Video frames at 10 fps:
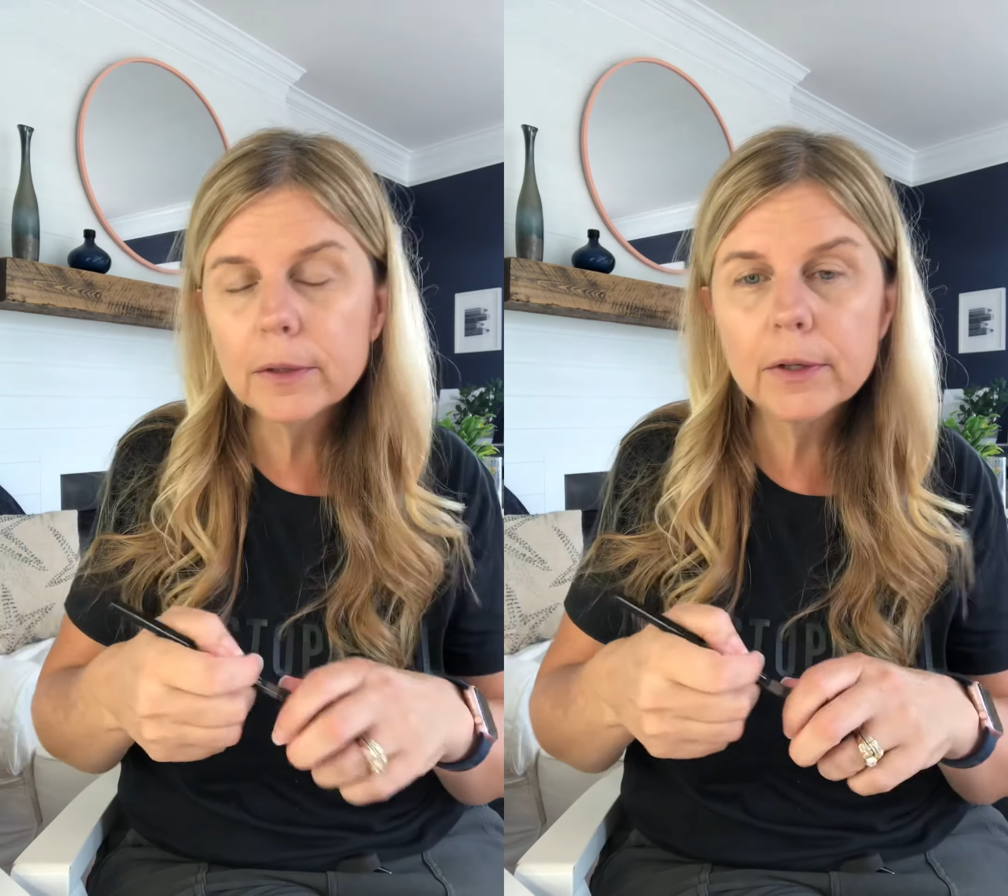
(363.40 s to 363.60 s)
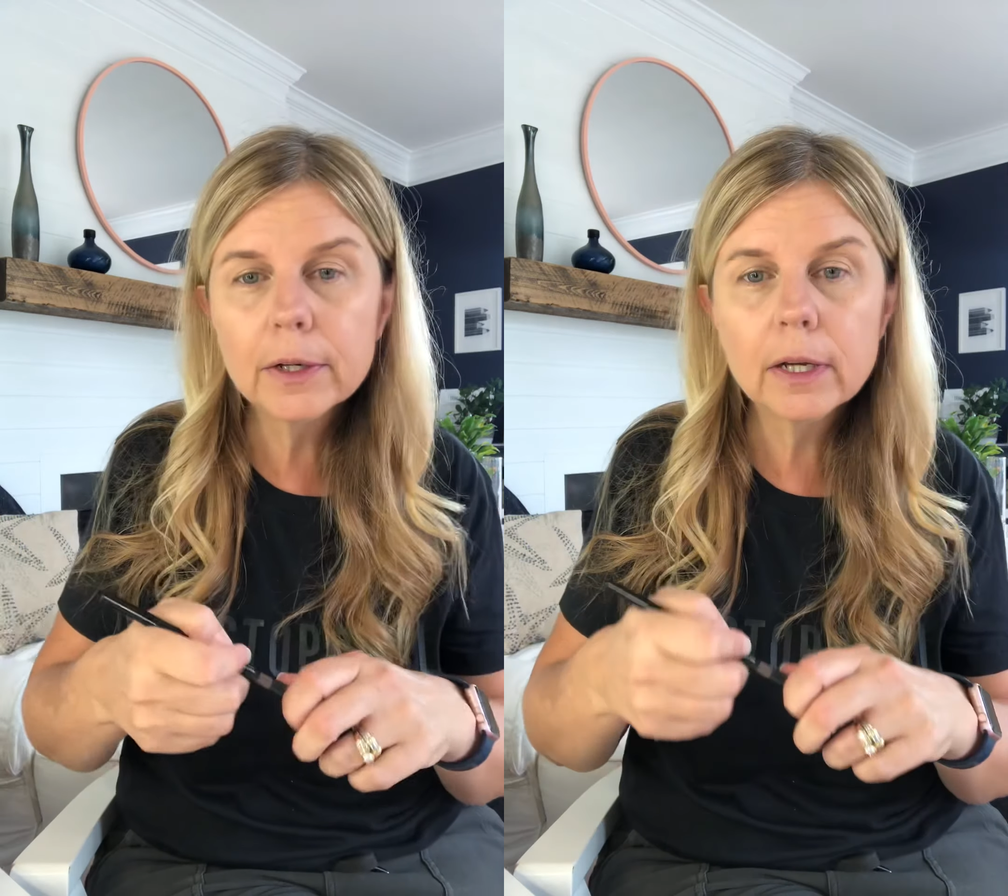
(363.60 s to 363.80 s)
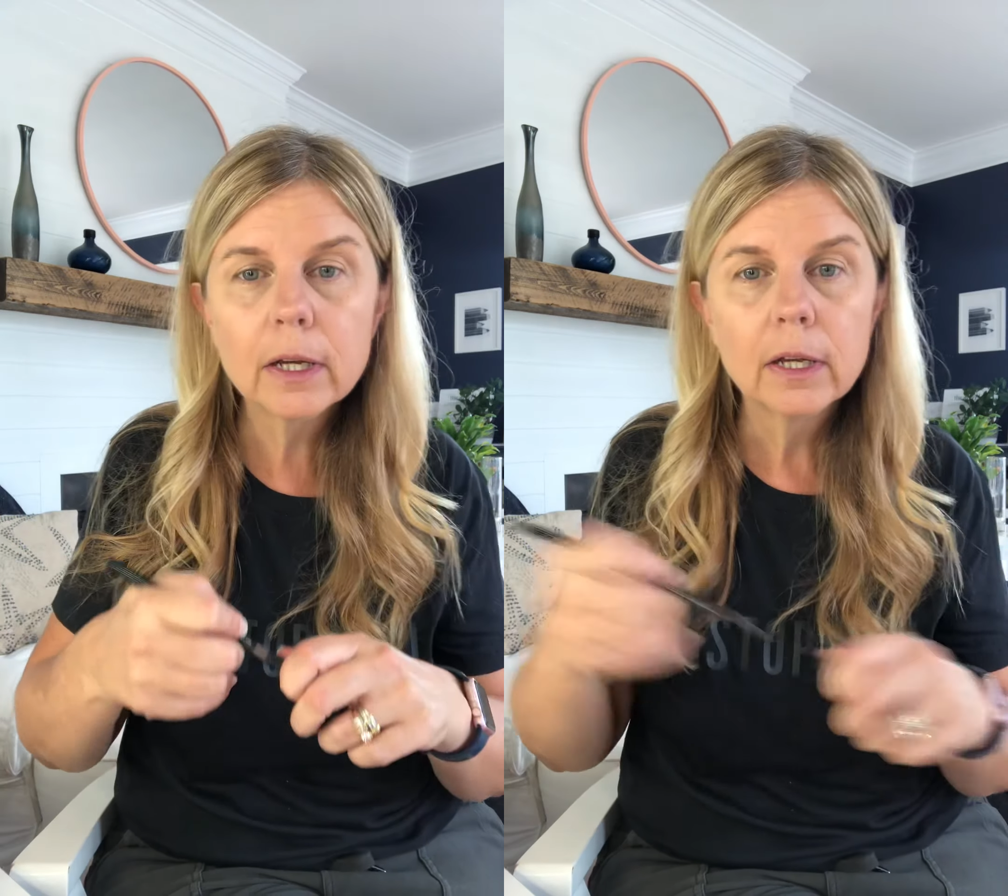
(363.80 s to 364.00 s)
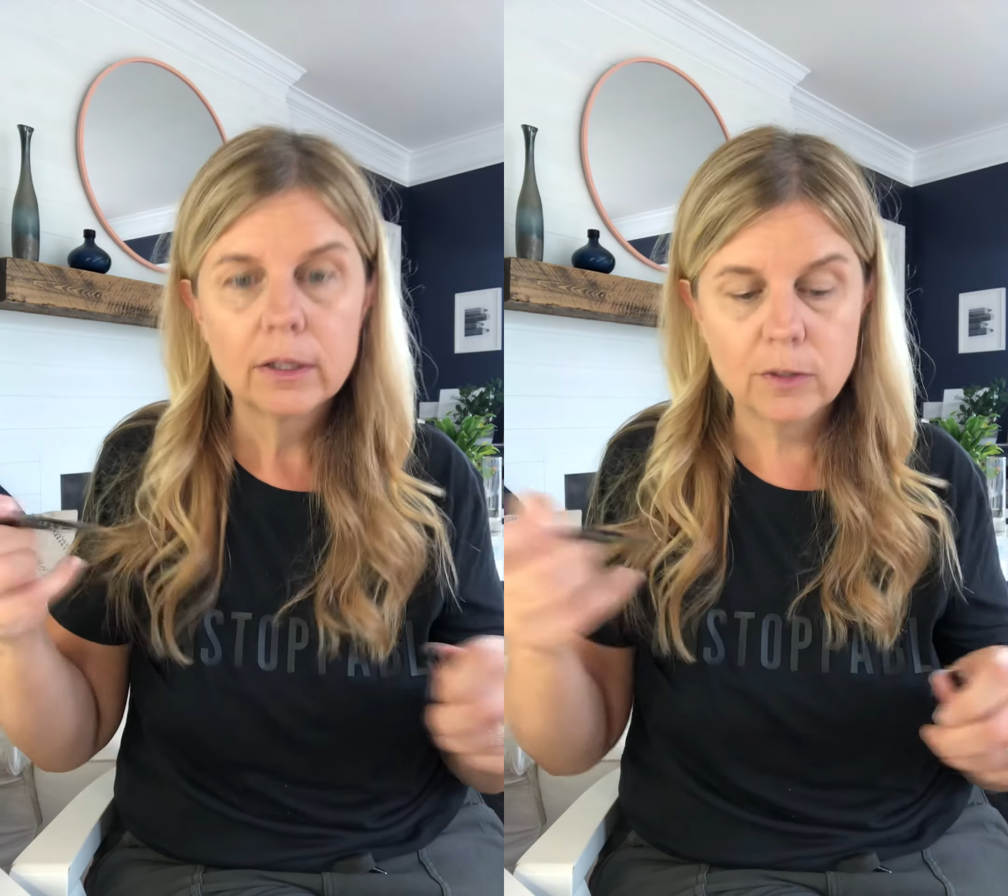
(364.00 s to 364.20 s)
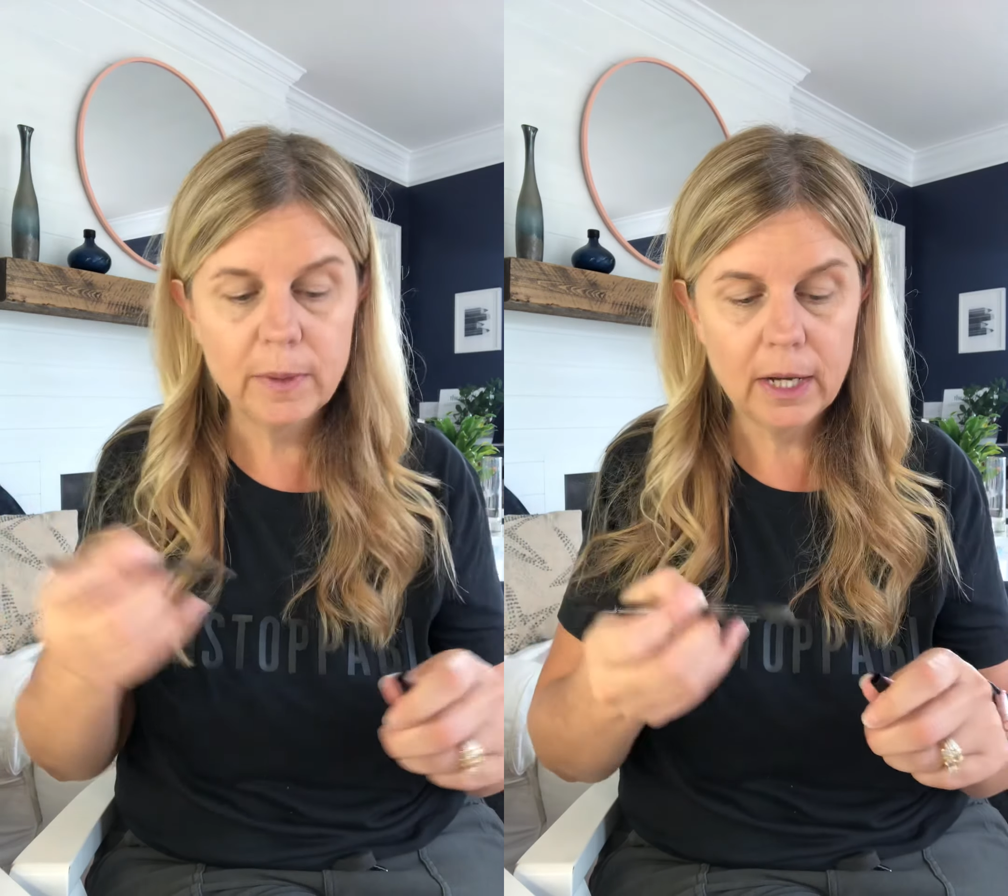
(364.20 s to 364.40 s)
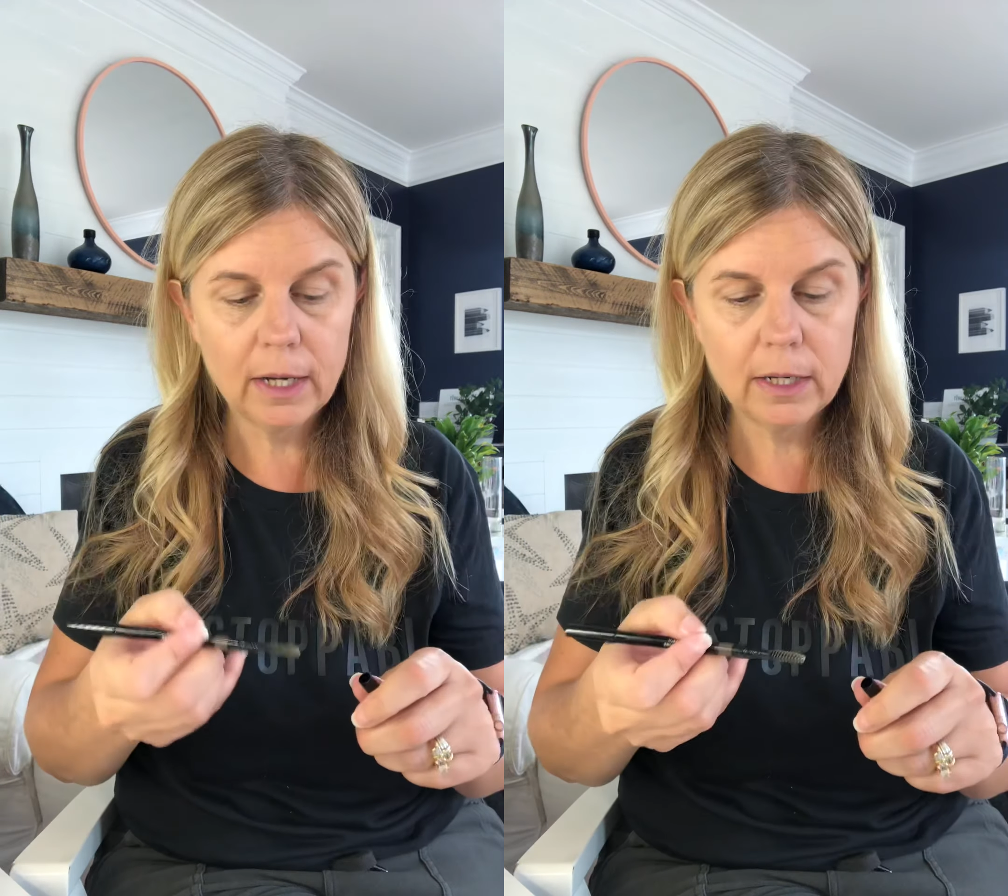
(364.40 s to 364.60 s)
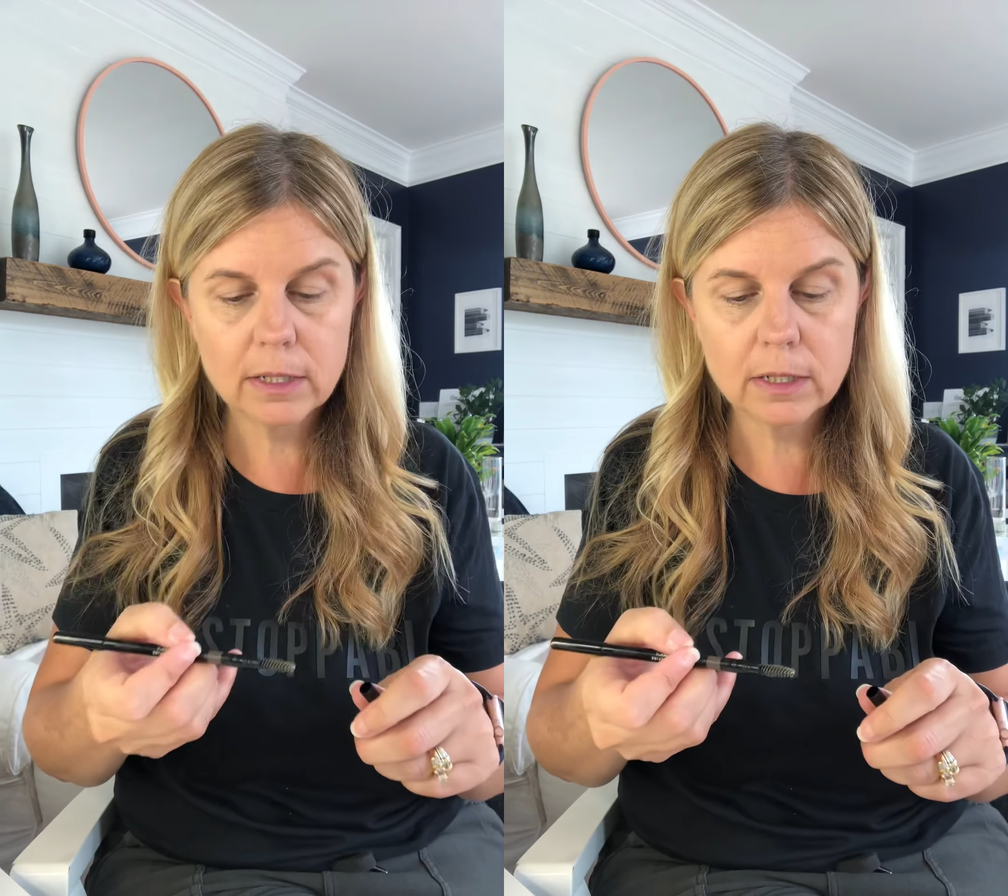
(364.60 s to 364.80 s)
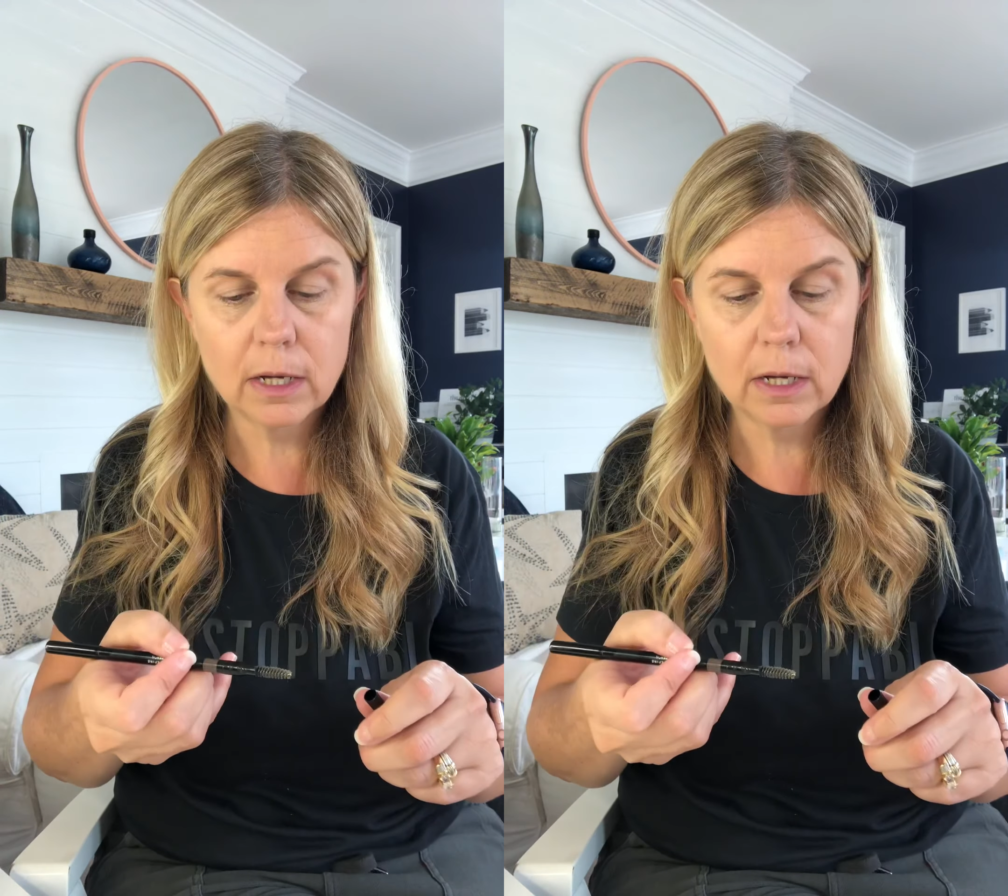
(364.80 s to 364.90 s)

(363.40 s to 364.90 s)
look, to be honest.